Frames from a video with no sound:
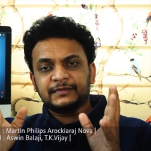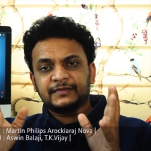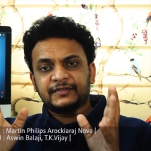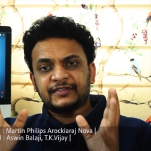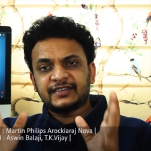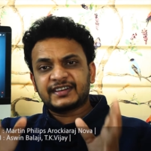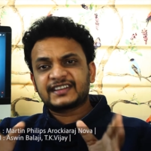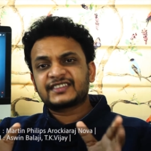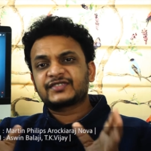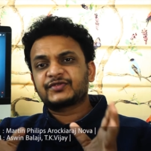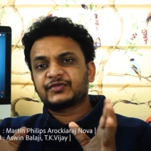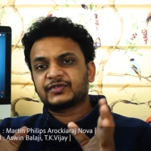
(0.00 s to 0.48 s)

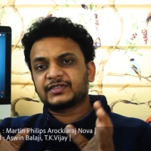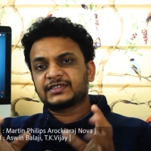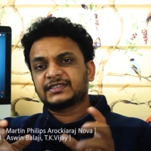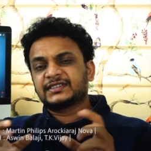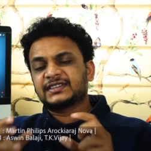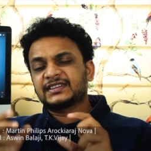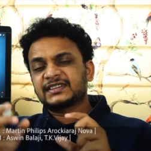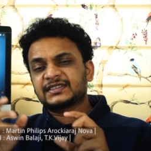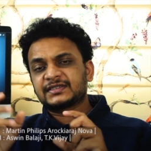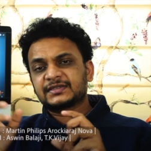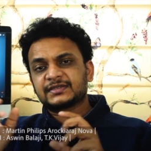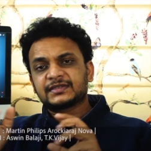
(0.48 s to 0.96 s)
fix for
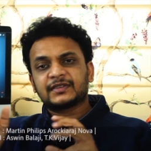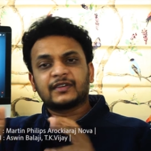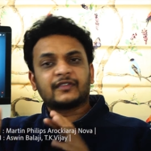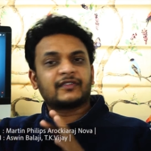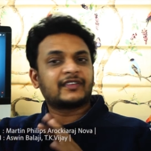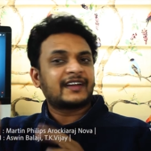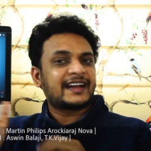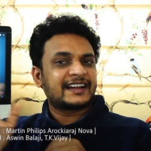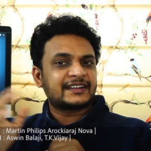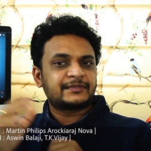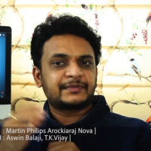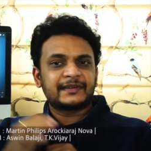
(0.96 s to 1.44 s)
this
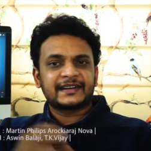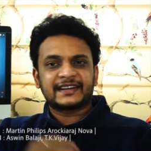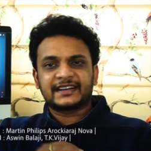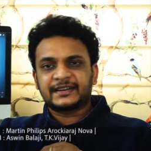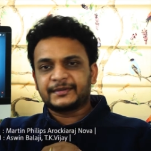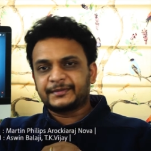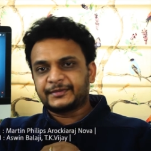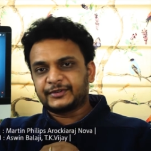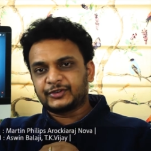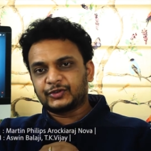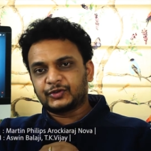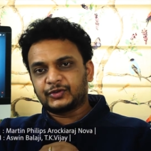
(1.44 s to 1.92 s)
flashback
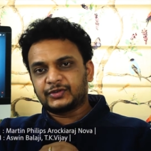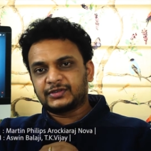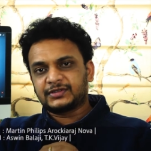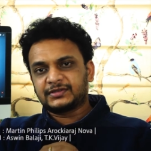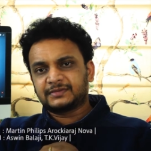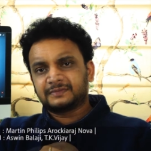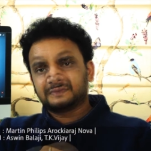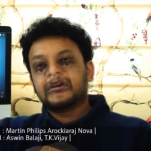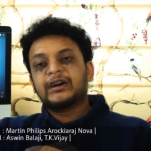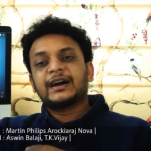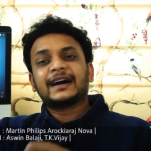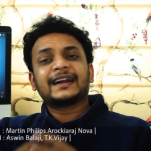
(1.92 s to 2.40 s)
episode,
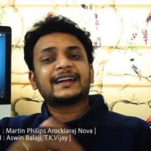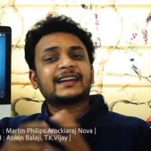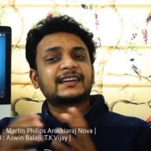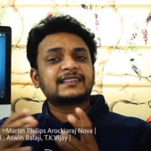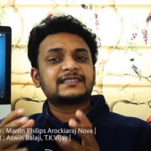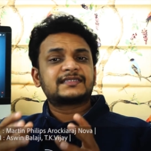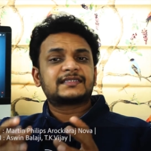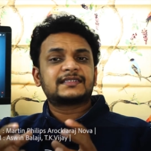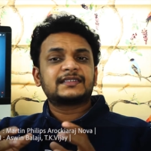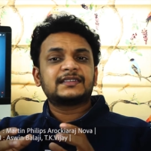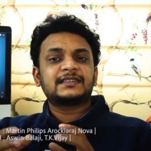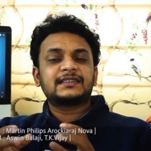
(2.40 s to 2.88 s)
and I
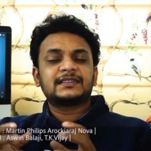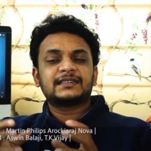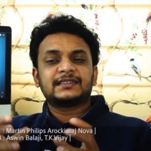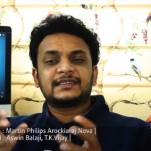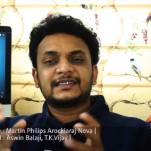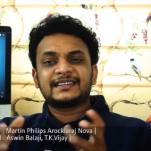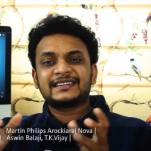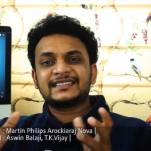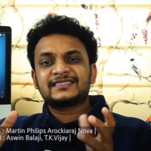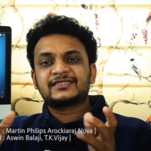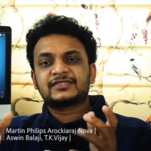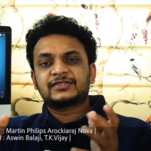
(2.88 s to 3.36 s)
see
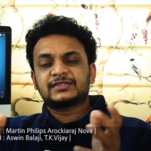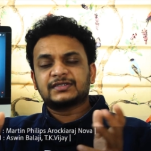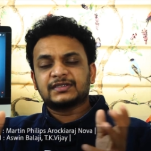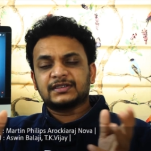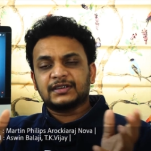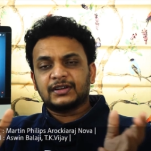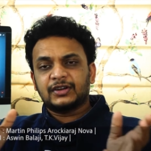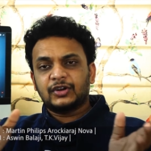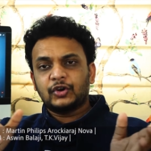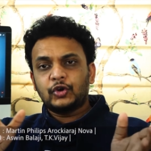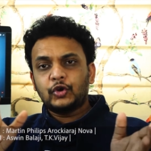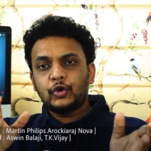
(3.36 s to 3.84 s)
these
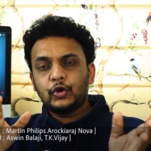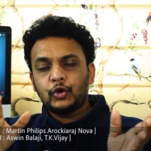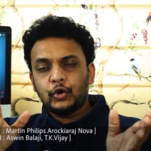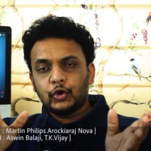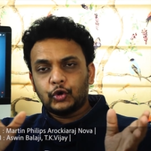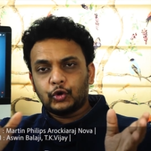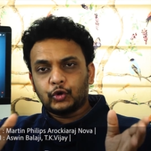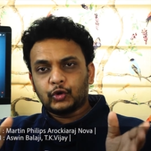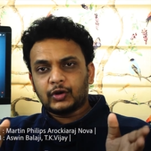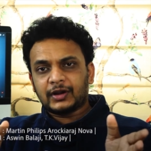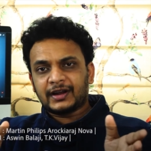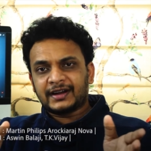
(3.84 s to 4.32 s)

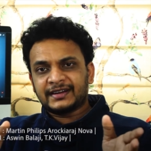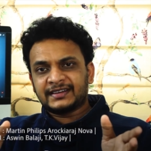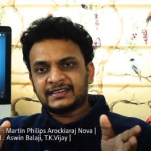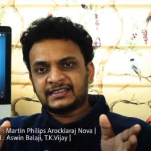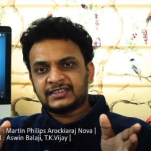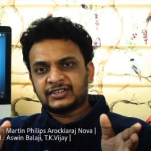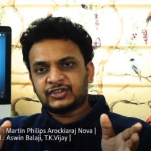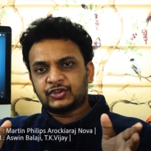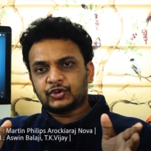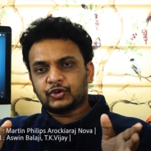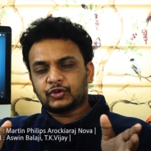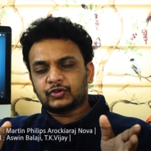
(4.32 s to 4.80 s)
low
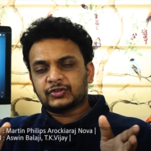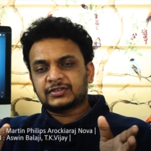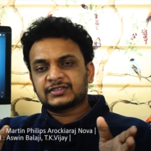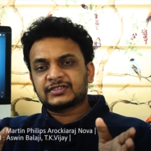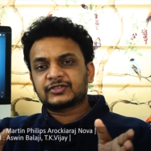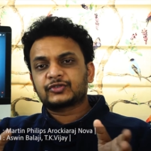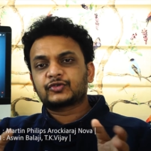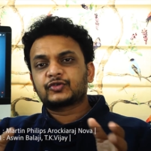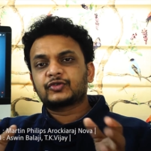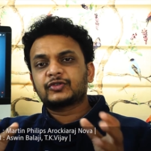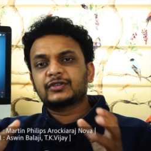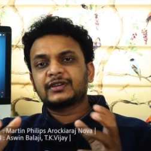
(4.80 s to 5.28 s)
light shots
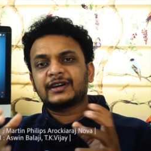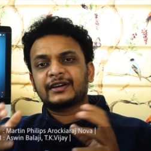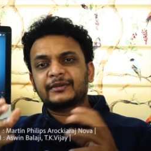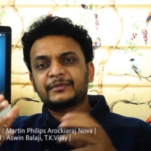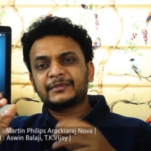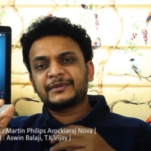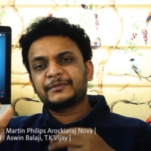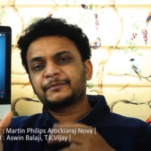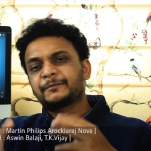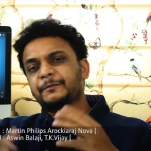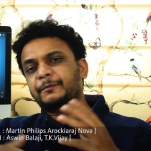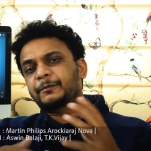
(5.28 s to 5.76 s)
could have
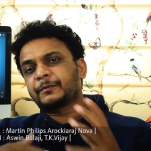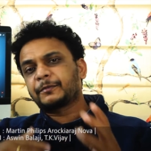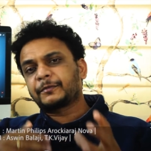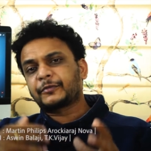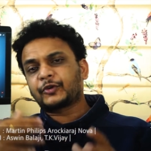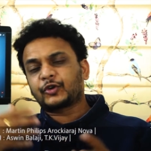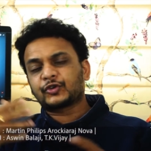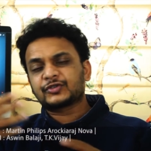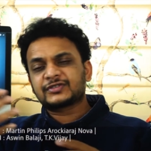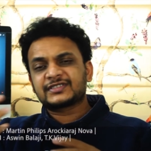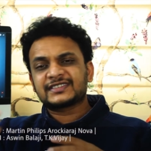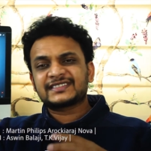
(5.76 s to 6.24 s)
been
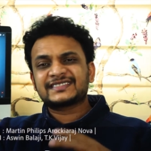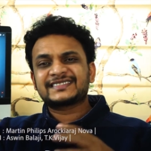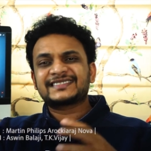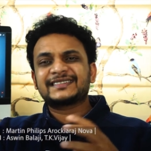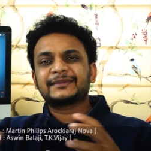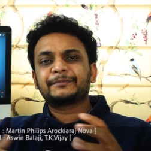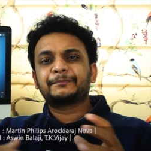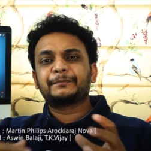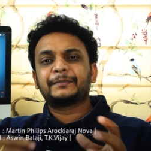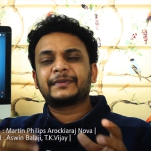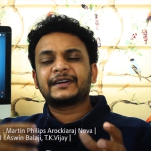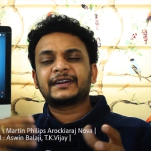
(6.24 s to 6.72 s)
processed
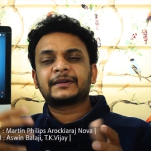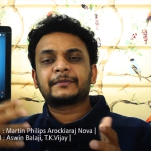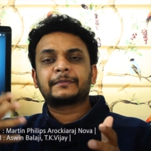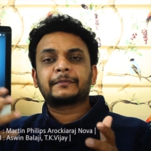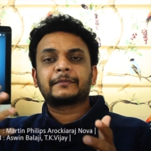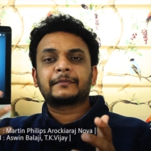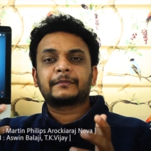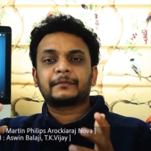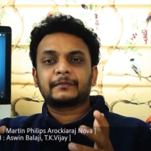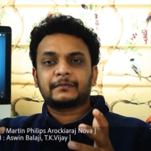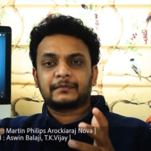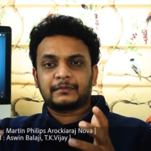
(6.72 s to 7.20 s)
a bit
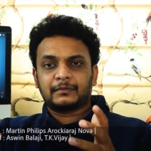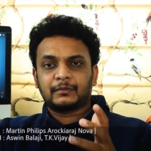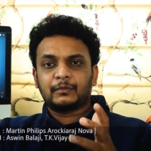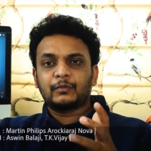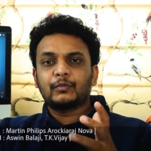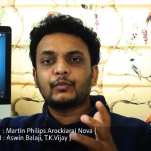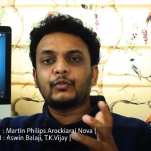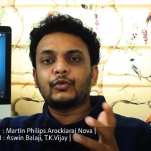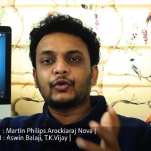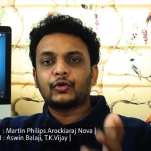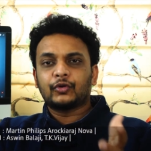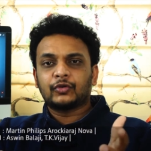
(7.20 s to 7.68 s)

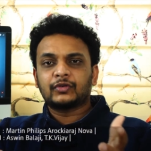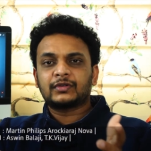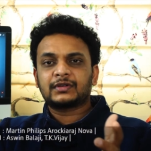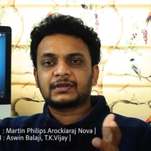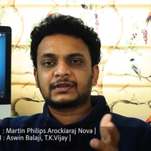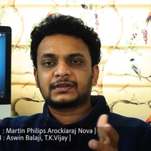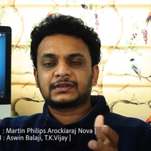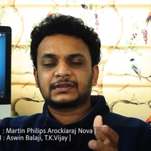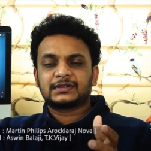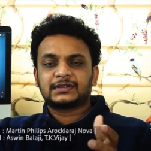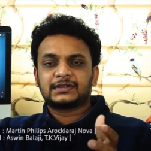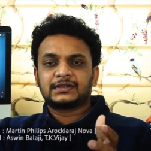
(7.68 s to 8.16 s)
more
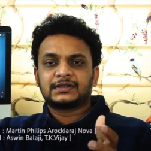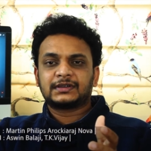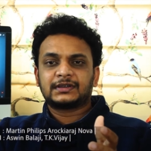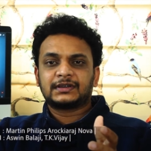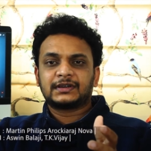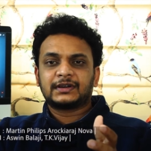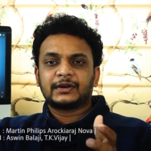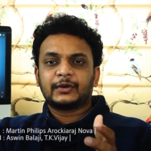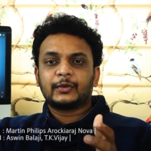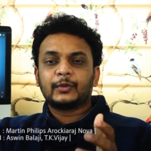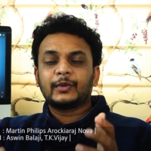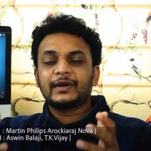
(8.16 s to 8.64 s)

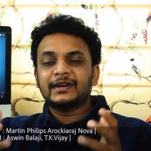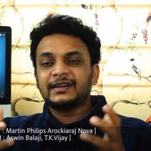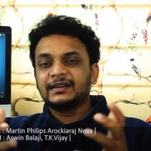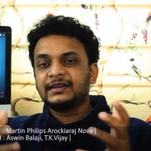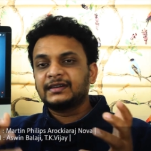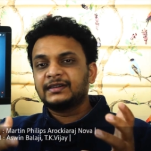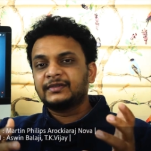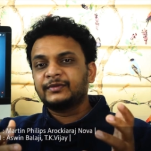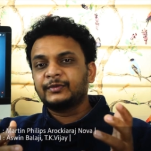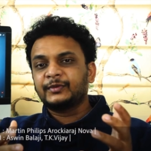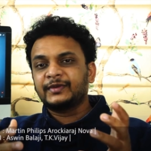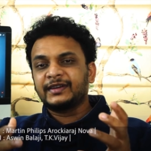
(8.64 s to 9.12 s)

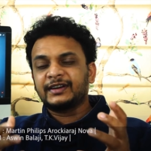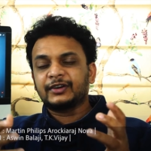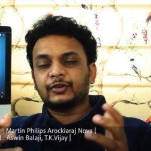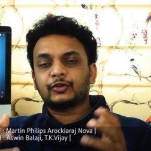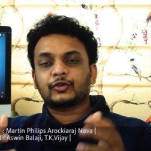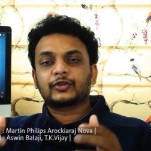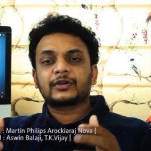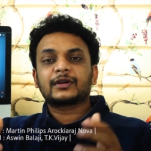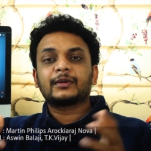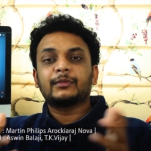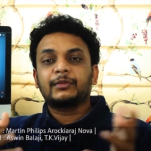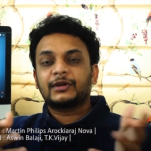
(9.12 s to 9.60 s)
when we are
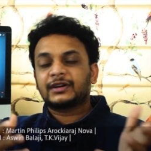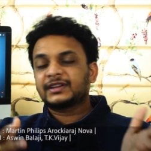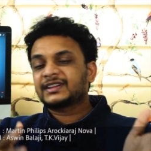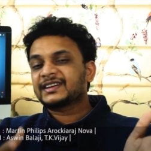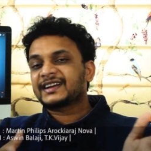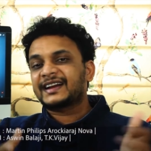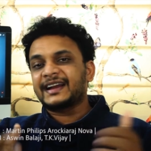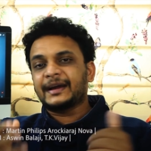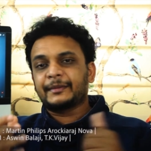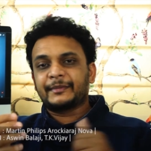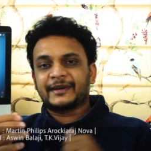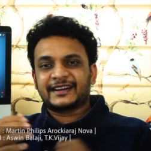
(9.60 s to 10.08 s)
talking about the
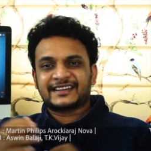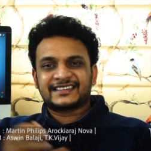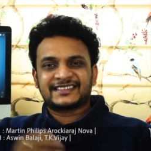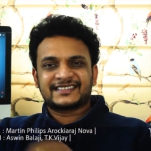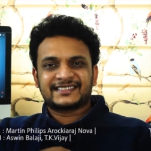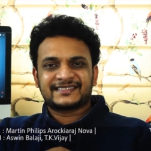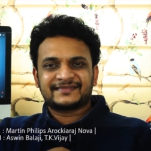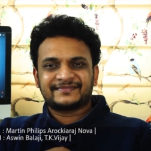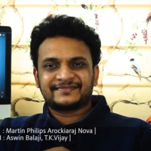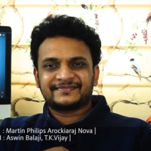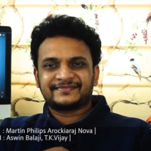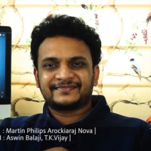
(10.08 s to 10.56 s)
climax.